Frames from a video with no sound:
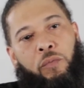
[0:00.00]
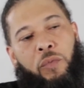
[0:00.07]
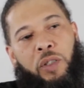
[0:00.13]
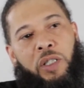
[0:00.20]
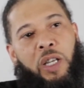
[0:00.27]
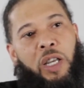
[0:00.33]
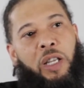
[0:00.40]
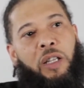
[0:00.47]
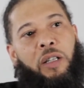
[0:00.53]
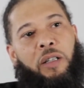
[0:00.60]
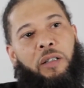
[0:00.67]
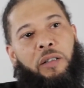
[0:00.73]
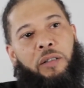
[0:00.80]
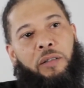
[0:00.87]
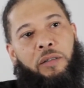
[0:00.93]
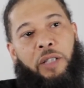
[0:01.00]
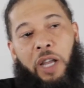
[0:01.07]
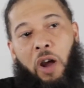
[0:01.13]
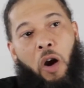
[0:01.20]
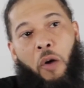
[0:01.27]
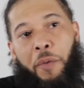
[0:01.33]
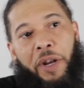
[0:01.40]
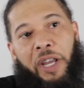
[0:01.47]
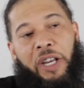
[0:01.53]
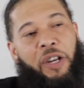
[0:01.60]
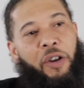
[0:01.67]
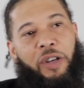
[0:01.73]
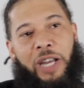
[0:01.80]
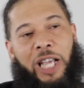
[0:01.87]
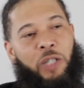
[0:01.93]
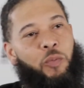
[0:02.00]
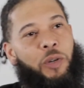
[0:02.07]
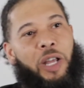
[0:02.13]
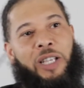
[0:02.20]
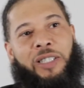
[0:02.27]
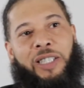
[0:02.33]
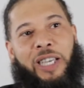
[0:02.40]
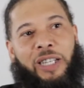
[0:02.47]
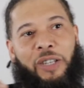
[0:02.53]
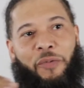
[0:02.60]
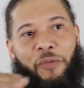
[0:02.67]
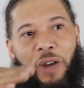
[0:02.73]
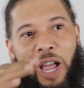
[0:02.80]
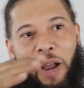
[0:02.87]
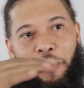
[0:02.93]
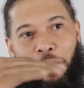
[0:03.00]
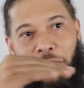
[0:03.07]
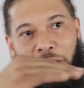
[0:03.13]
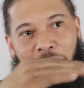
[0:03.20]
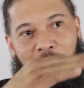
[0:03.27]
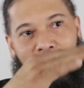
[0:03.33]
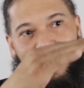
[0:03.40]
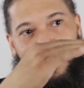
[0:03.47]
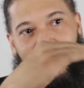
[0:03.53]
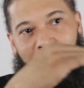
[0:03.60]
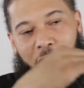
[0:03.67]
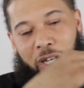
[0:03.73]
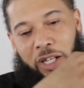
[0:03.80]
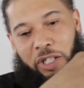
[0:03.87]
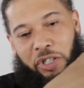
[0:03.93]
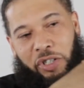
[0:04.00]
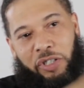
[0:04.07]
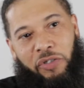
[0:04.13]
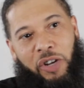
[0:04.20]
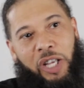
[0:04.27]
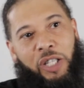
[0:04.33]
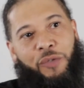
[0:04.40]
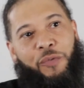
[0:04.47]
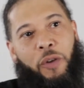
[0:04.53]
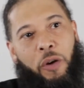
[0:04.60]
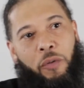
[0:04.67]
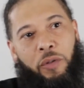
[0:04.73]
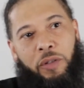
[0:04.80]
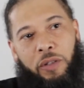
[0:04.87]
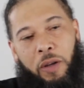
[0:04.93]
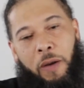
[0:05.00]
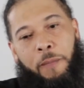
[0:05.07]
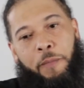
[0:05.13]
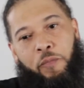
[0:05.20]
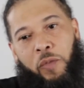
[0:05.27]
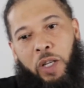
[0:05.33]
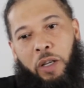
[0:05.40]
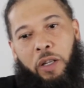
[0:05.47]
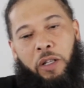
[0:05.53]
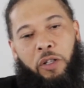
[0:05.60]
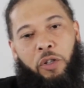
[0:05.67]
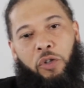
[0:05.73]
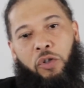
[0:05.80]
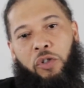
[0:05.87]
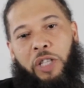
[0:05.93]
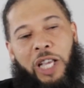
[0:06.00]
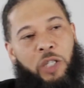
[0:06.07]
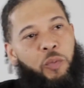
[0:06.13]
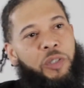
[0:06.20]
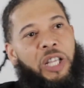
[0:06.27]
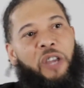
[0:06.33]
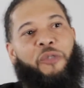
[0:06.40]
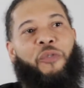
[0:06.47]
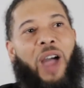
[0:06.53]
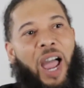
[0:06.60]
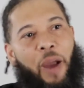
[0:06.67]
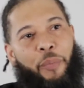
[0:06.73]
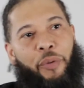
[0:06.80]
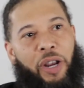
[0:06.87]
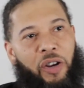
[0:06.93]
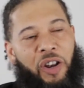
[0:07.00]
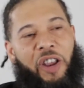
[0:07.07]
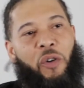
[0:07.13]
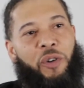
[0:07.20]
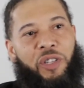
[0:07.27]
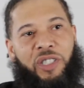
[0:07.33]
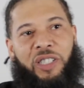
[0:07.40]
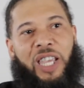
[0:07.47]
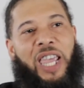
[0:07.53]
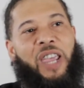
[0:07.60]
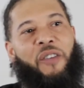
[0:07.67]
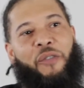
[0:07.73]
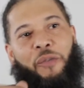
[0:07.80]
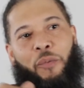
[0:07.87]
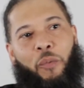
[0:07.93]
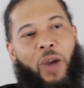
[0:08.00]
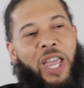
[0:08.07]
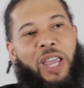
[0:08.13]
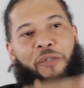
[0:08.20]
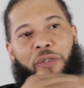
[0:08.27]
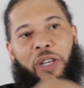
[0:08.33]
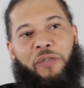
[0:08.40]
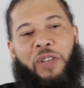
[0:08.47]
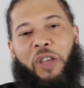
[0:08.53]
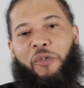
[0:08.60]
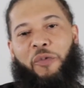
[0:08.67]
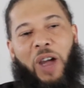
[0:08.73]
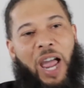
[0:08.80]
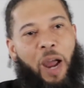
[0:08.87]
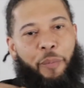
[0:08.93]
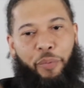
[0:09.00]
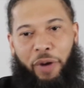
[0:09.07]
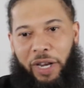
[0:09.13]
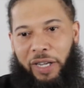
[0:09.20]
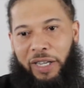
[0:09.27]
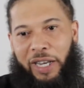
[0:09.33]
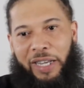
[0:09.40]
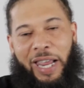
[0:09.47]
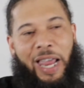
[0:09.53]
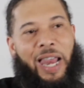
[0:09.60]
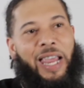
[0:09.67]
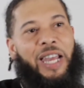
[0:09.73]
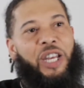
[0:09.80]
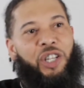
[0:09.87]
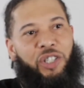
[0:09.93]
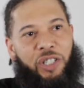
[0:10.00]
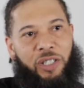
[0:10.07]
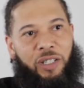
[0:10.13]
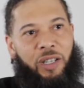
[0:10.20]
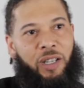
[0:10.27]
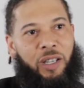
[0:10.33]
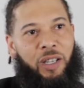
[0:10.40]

See, they already that's what I said, vibration, energy transference. That's what they vibrate. They on the same wavelength. They vibrating in that energy.